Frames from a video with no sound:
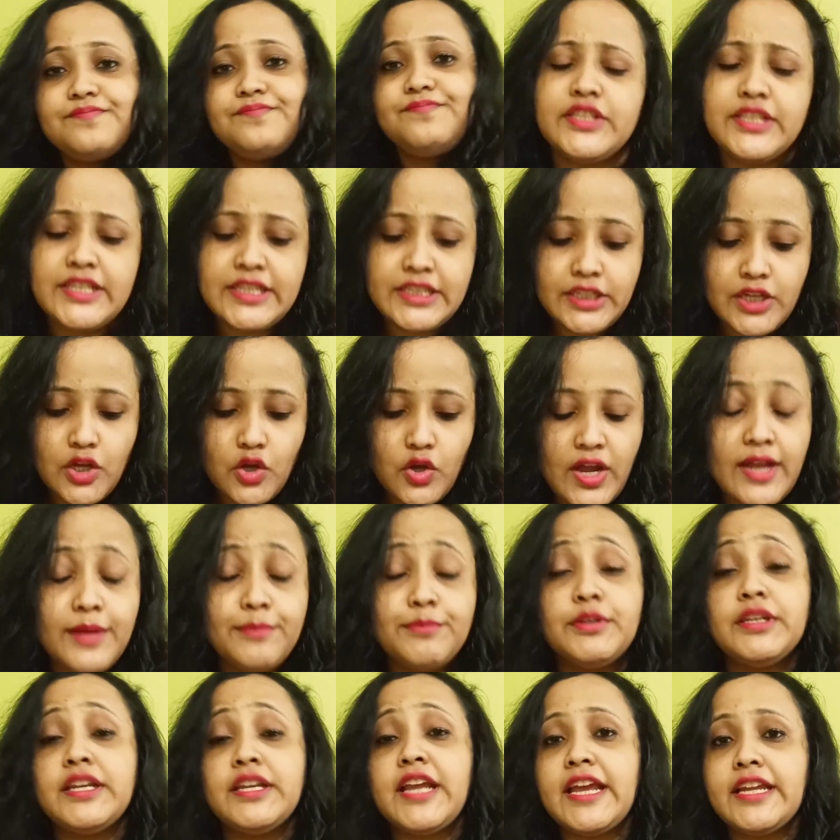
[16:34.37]
Till now,
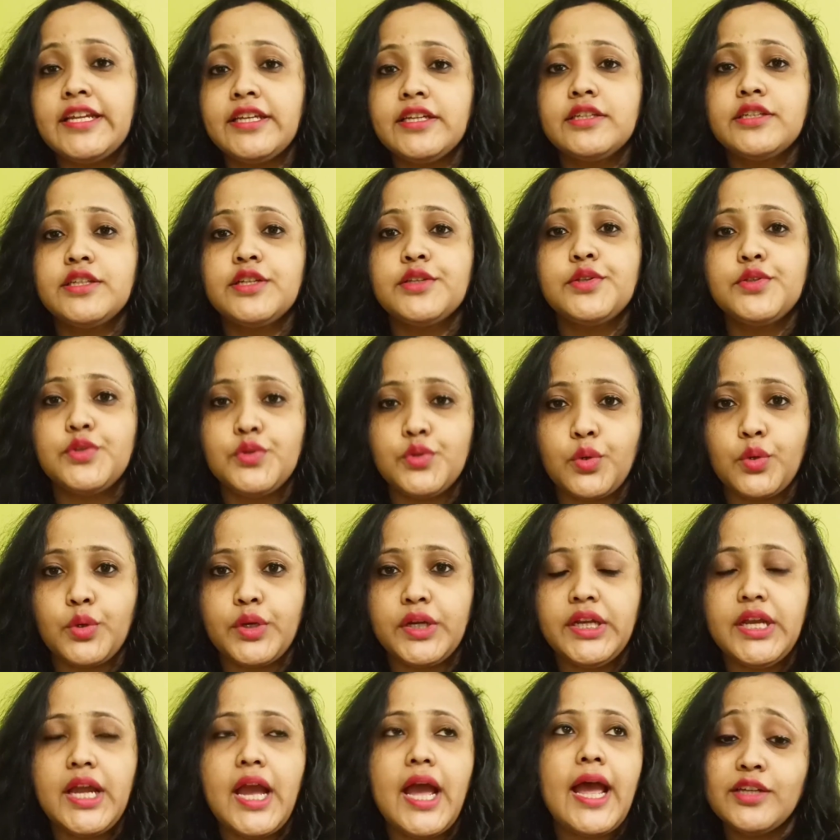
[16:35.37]
I'm liking the
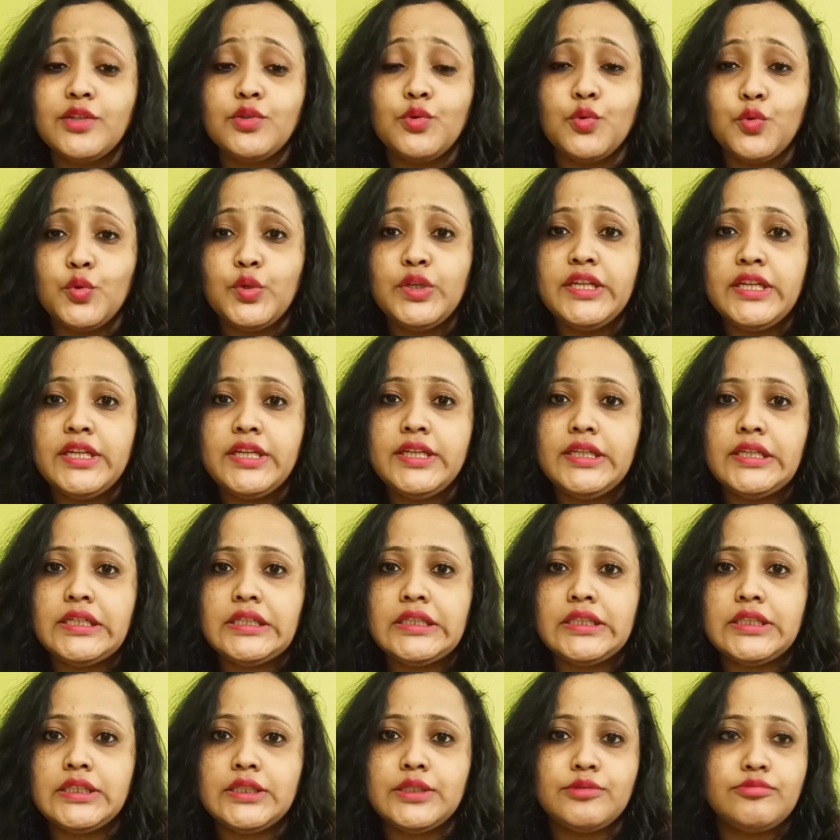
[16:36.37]
story. I can only
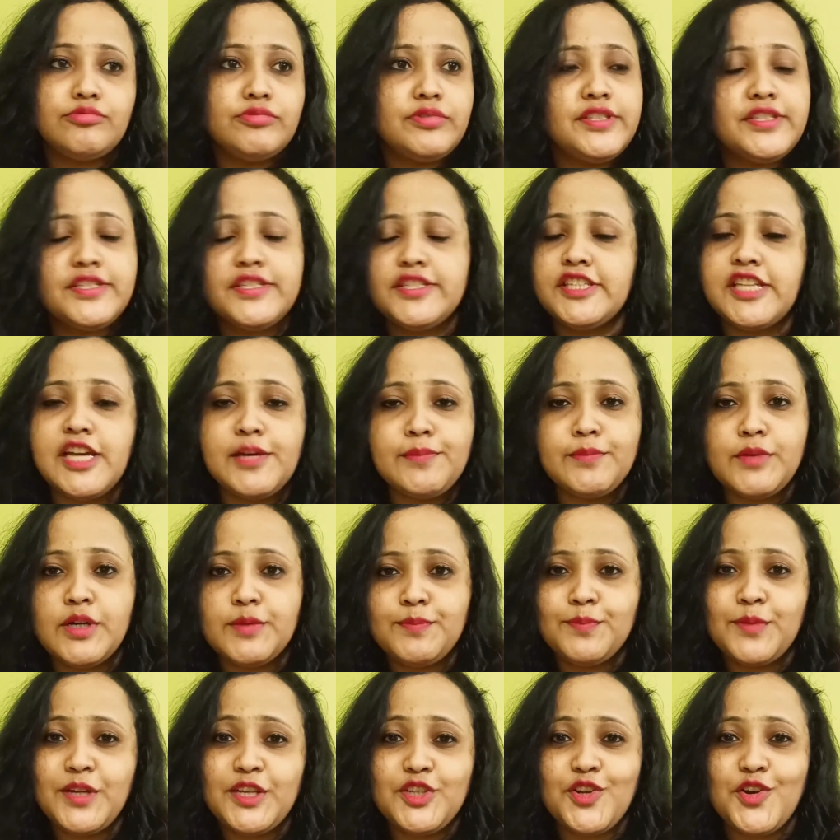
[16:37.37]
sum
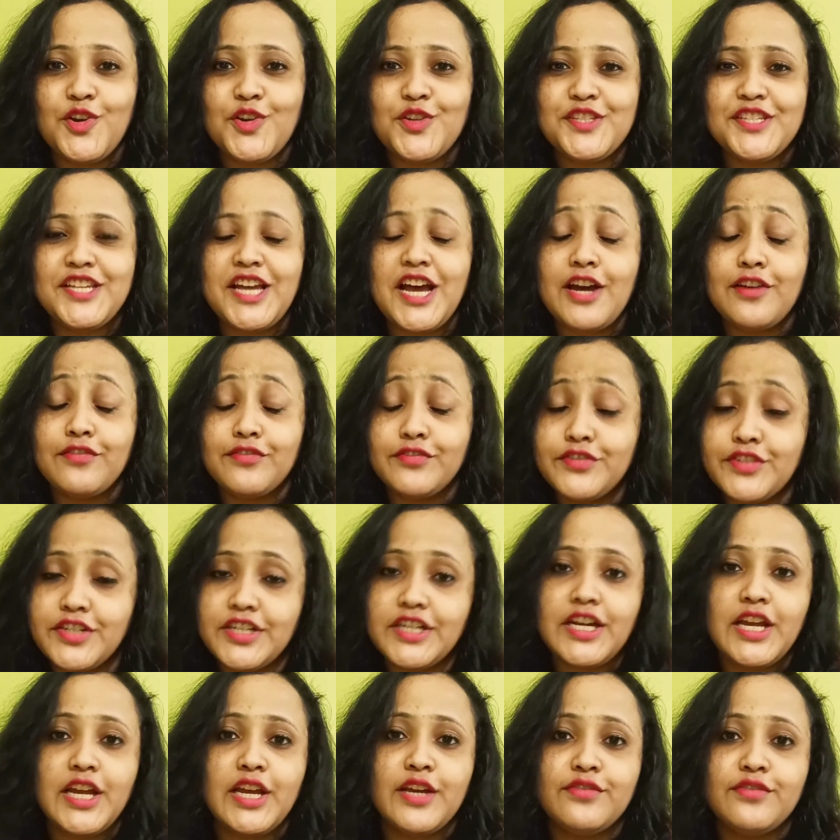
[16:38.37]
up my thoughts after
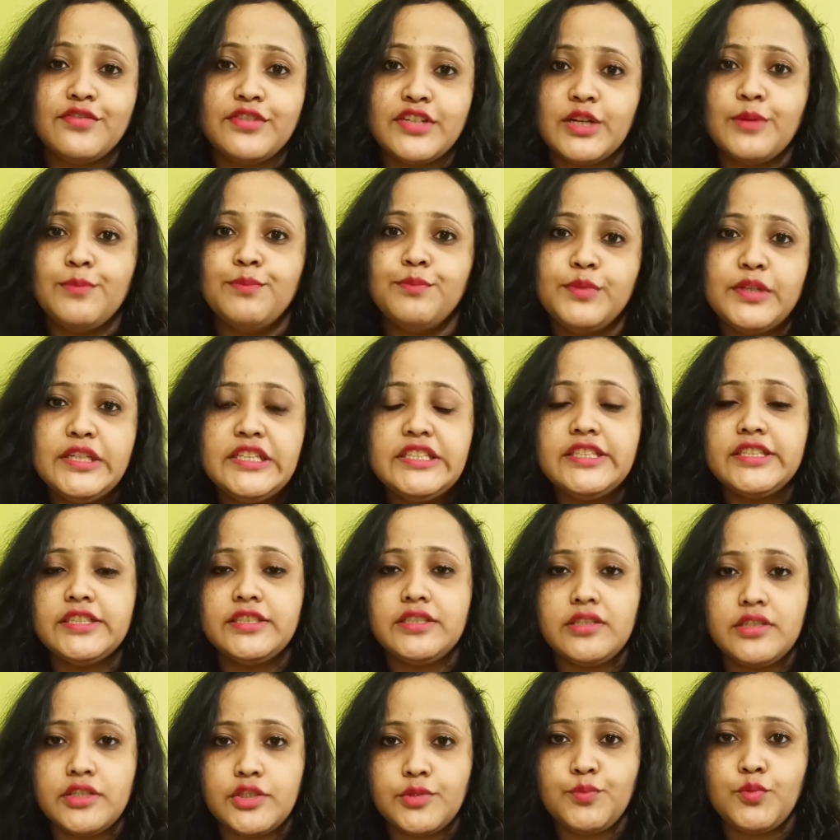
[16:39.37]
I have
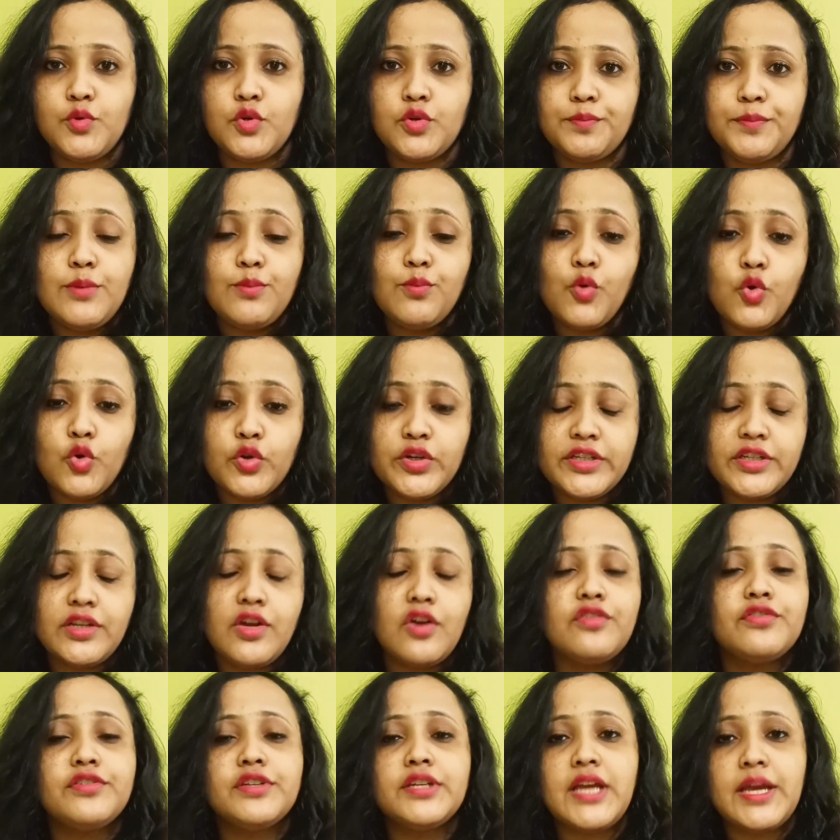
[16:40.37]
completed this book. More than
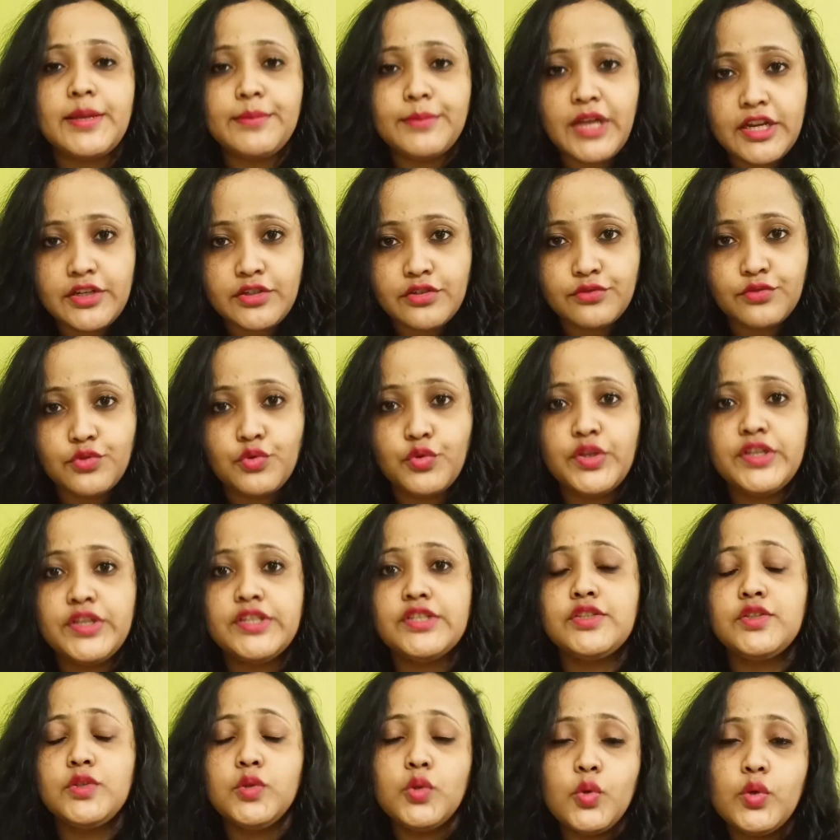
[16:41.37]
often, I'm kind of going
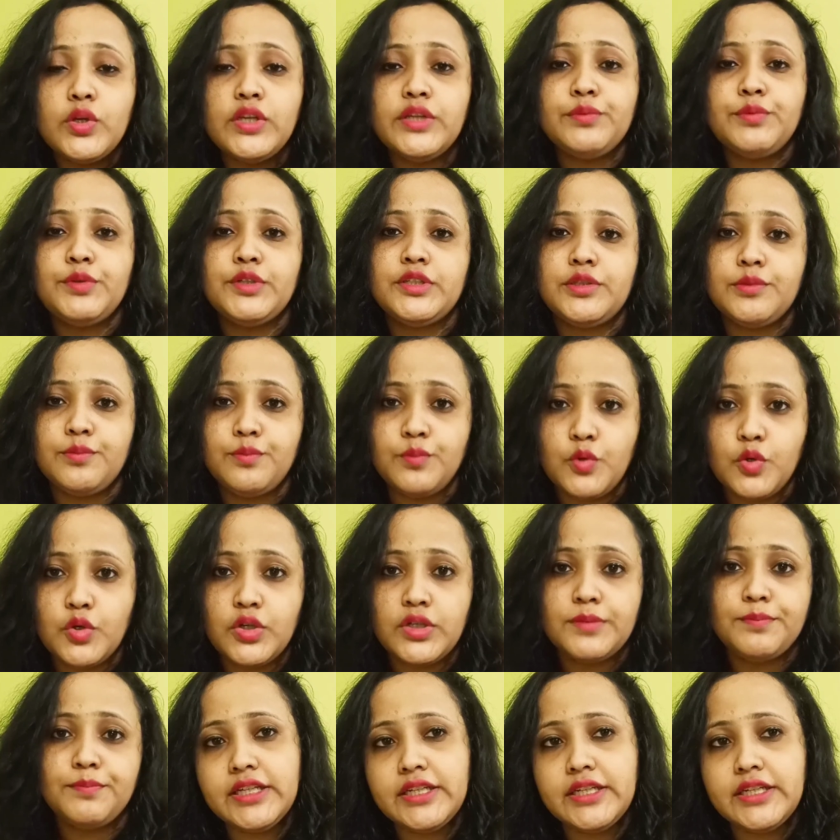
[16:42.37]
slowly with the book.